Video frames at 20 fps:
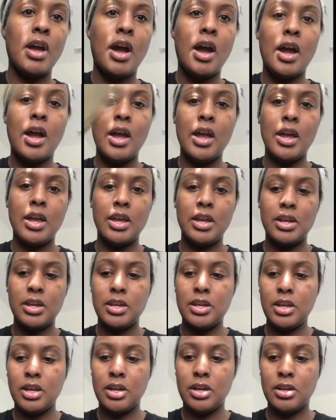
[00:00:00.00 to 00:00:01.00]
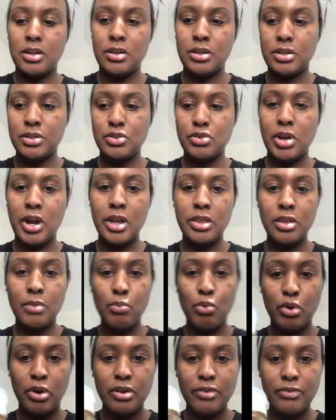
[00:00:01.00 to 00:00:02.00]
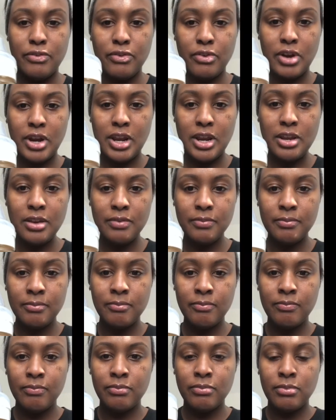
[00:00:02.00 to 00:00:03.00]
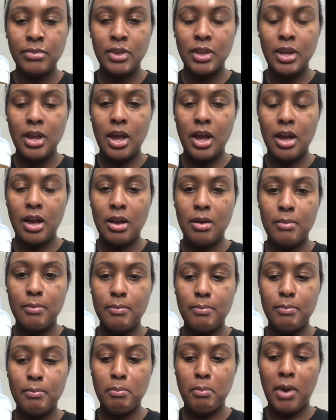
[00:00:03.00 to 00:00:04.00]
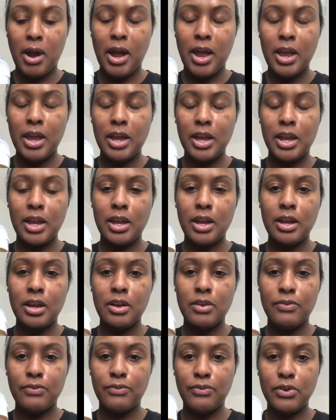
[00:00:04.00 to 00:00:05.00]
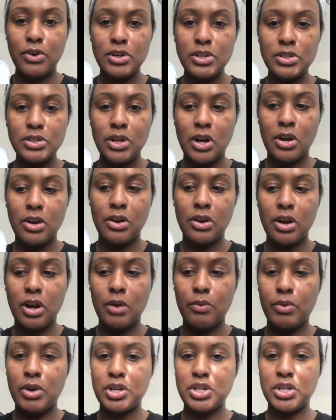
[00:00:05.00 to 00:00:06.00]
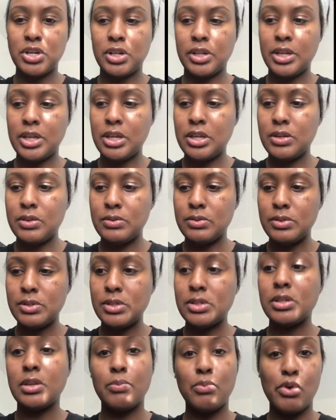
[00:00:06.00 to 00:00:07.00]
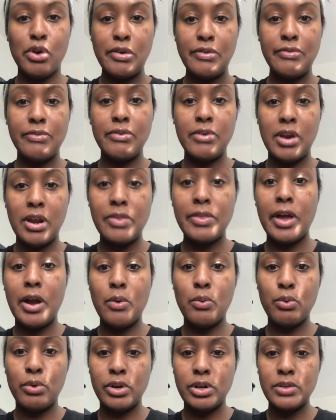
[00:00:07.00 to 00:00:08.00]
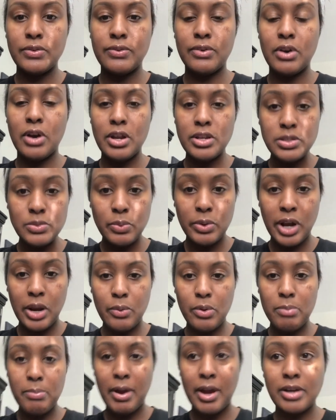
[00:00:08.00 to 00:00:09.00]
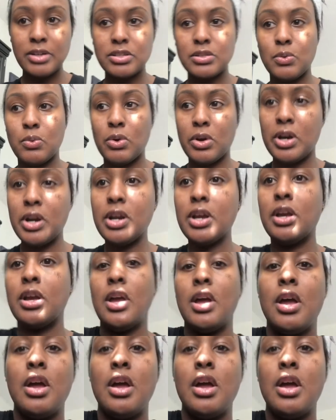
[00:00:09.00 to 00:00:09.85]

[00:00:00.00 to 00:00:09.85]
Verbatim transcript: I tried the Born Free um, my first daughter originally used the Born Free and that worked for us when I went back to work.